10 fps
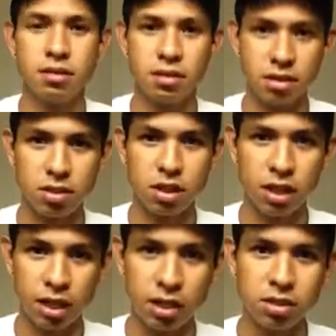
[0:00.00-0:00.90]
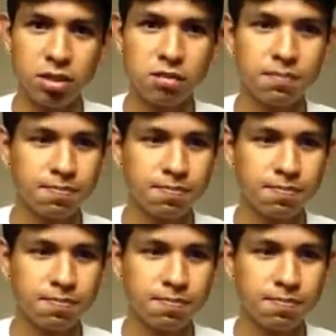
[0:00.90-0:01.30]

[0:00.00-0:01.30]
This is a clutch.